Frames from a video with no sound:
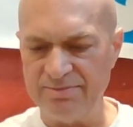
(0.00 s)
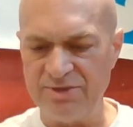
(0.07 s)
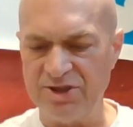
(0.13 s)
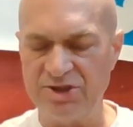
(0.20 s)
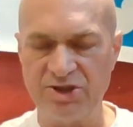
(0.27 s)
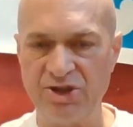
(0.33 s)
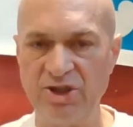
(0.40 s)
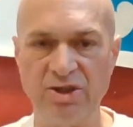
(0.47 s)

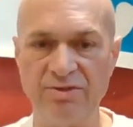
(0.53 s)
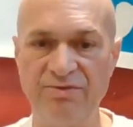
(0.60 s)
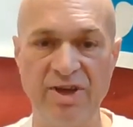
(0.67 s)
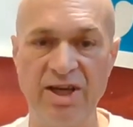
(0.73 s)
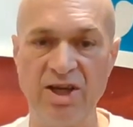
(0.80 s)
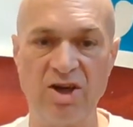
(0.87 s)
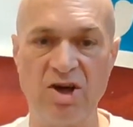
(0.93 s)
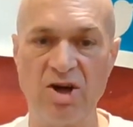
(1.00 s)
distilled
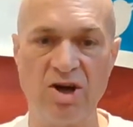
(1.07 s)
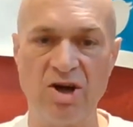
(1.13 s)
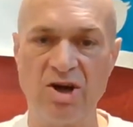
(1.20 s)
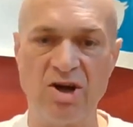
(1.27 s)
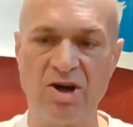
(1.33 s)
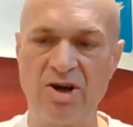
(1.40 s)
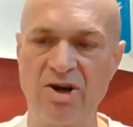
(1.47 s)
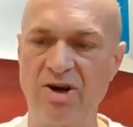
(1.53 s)

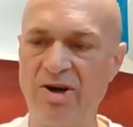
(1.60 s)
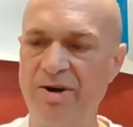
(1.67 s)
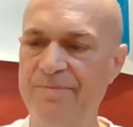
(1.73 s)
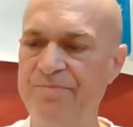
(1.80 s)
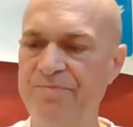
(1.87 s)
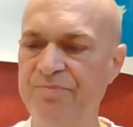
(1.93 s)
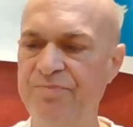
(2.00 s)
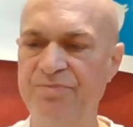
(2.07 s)
vinegar,
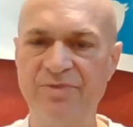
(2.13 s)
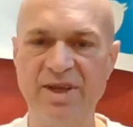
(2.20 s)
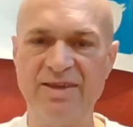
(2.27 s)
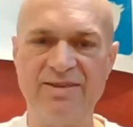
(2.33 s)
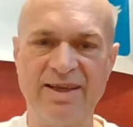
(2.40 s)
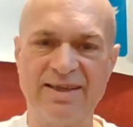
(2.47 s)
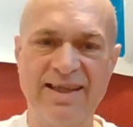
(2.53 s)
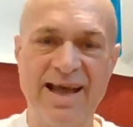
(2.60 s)

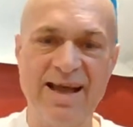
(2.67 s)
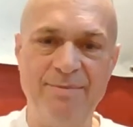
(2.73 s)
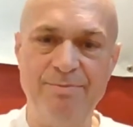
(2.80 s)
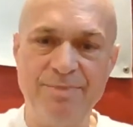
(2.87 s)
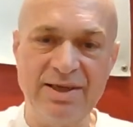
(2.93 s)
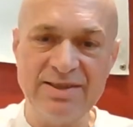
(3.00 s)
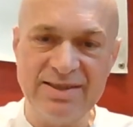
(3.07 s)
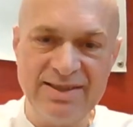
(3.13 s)
things like that.
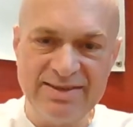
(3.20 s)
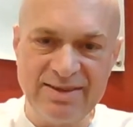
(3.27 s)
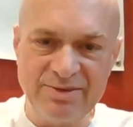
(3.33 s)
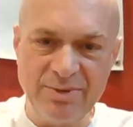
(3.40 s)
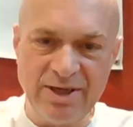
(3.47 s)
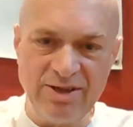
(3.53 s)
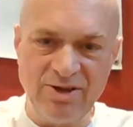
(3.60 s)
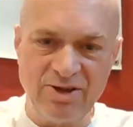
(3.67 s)
But this is
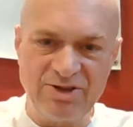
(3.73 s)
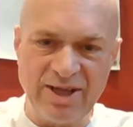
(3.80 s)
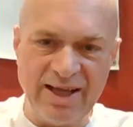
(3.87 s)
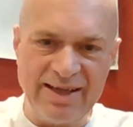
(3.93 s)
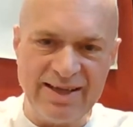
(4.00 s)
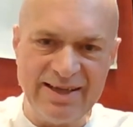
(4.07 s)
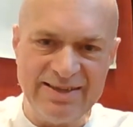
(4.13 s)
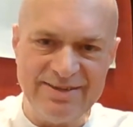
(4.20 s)
what it looks
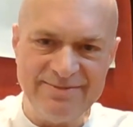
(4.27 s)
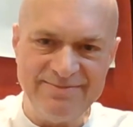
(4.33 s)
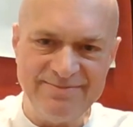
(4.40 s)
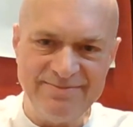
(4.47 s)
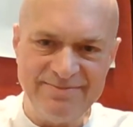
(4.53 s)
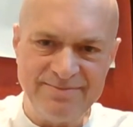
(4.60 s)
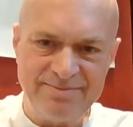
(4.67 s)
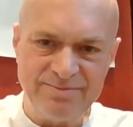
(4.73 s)
like.
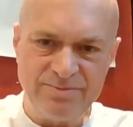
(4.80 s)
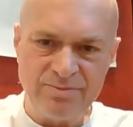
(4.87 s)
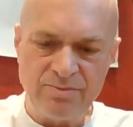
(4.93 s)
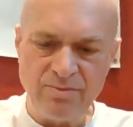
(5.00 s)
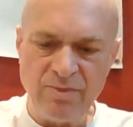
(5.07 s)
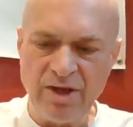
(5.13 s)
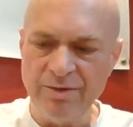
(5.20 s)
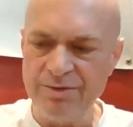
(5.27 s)

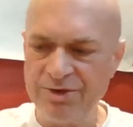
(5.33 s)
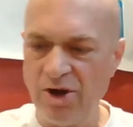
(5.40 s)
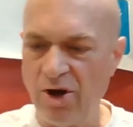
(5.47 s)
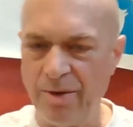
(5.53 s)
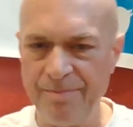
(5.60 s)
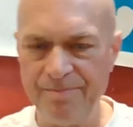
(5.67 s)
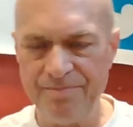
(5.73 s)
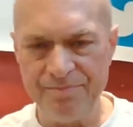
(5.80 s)

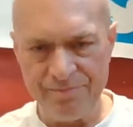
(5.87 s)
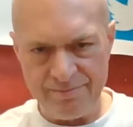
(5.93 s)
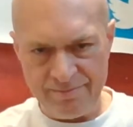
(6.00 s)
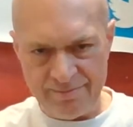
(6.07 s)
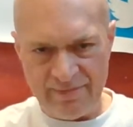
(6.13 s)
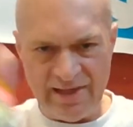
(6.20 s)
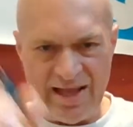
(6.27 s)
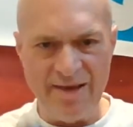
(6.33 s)
So
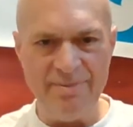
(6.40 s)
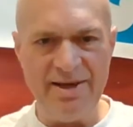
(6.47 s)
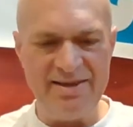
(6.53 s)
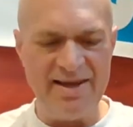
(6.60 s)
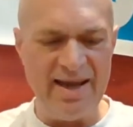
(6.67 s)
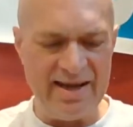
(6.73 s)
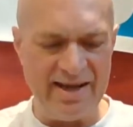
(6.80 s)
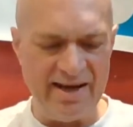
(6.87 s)
let me
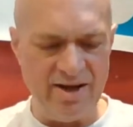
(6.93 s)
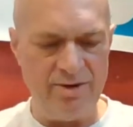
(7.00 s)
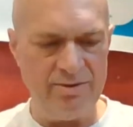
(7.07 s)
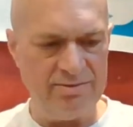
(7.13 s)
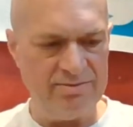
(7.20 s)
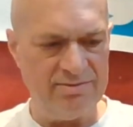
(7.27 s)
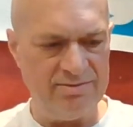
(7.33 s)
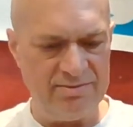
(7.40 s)
take it out
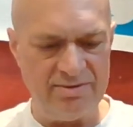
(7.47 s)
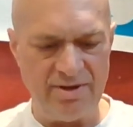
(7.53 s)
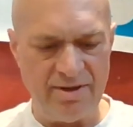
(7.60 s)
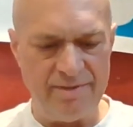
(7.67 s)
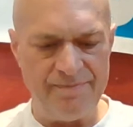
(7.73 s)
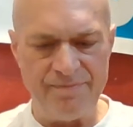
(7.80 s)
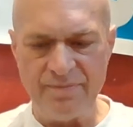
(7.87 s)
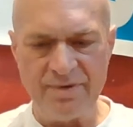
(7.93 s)

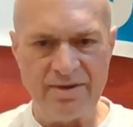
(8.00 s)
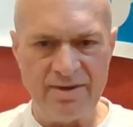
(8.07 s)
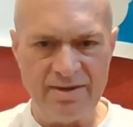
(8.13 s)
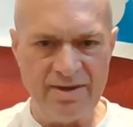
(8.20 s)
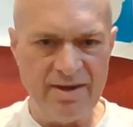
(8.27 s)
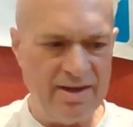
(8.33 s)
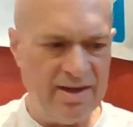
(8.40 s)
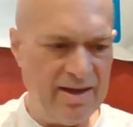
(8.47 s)

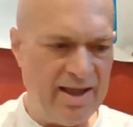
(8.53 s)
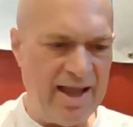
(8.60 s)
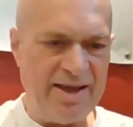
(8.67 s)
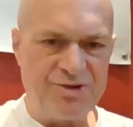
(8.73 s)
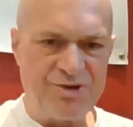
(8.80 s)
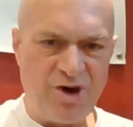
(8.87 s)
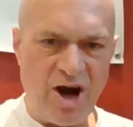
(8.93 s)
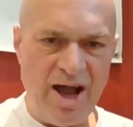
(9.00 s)

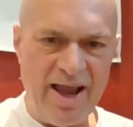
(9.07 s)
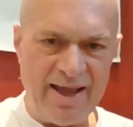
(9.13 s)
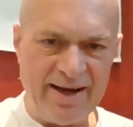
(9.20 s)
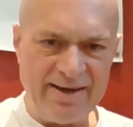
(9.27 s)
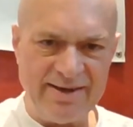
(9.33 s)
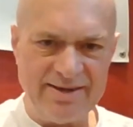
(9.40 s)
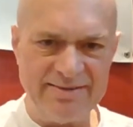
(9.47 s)
and try it.